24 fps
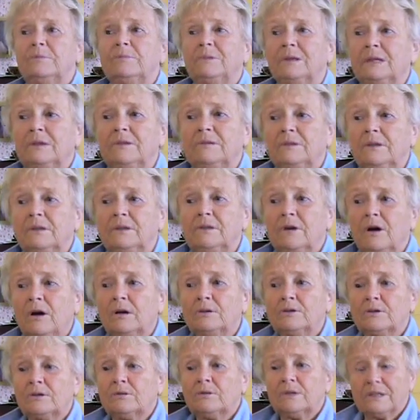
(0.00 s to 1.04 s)
but
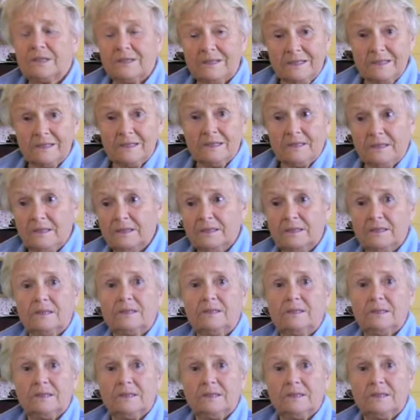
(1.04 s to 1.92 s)
also assistance,